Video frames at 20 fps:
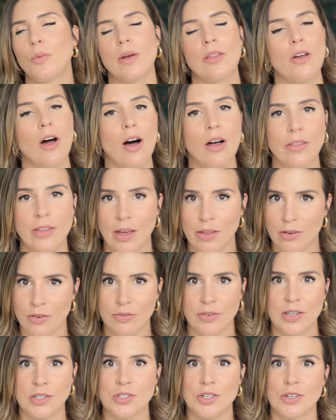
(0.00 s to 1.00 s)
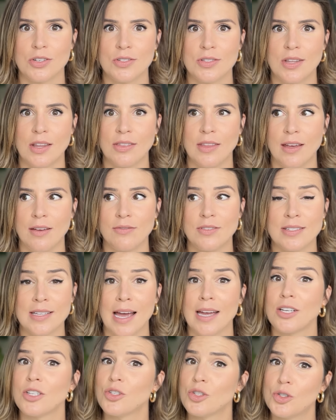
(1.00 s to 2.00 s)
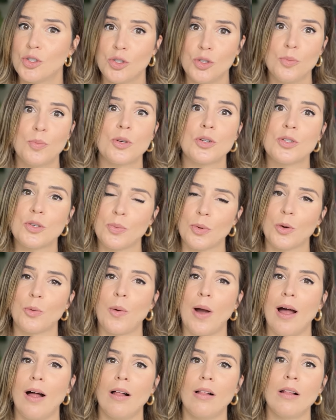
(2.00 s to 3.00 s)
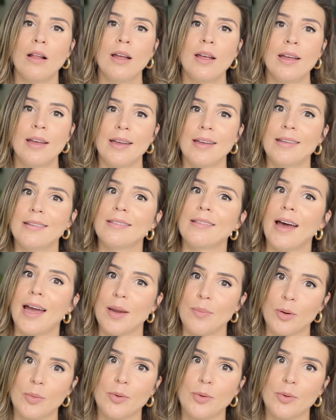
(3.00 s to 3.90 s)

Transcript: with all the other features that they've designed super, super well in the Hyper